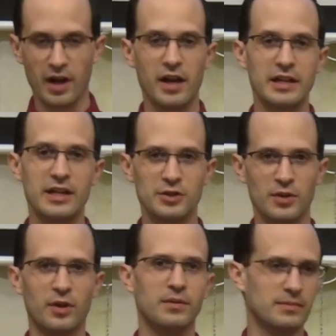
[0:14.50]
on in
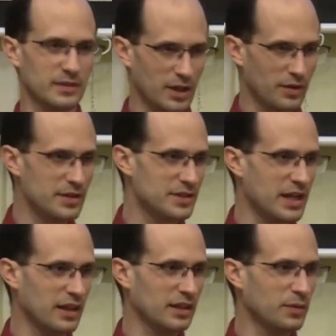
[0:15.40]
Israel,
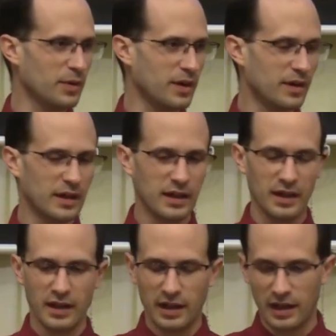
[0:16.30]
incidentally,
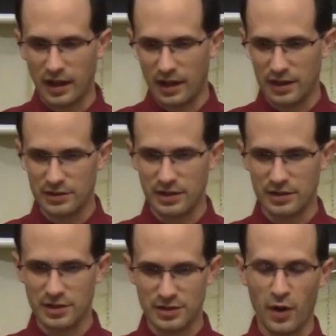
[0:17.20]
it
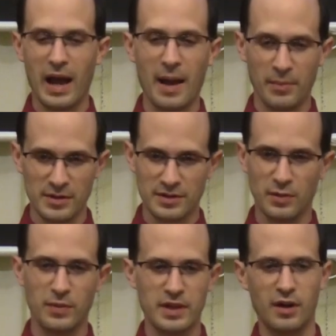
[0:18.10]
just so happens that
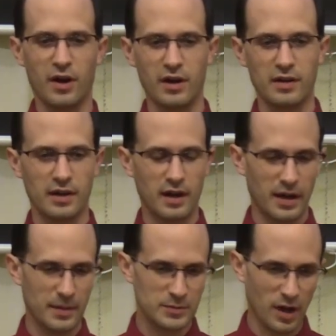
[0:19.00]
we are
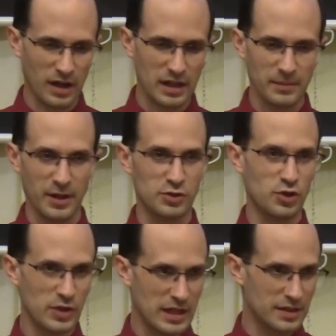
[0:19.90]
talking about
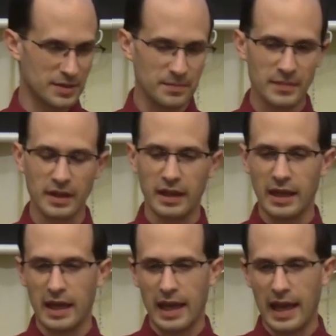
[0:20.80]
Judaism,
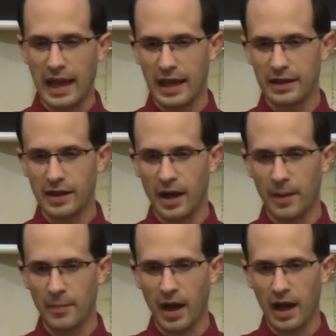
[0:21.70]
and
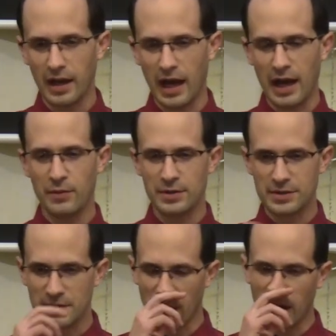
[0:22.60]
I
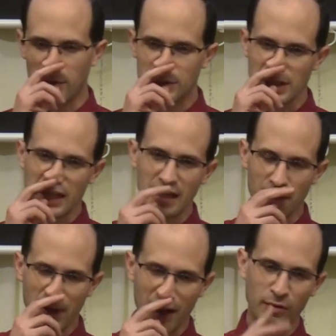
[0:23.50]
was thinking
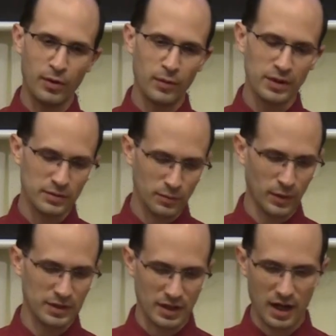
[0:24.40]
about
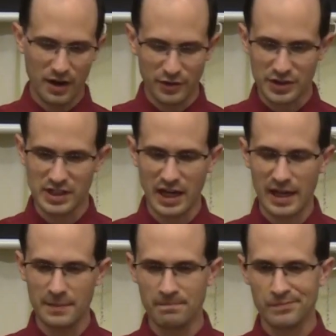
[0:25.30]
what to cover
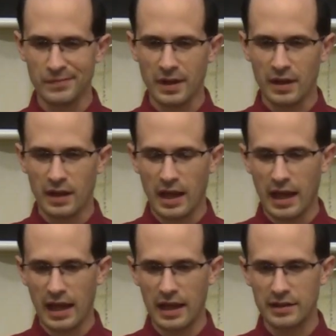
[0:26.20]
tonight,
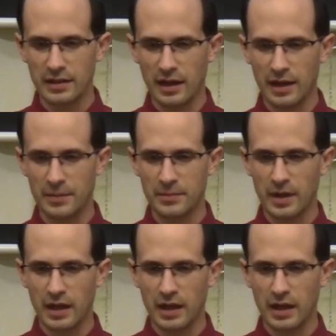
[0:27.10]
and on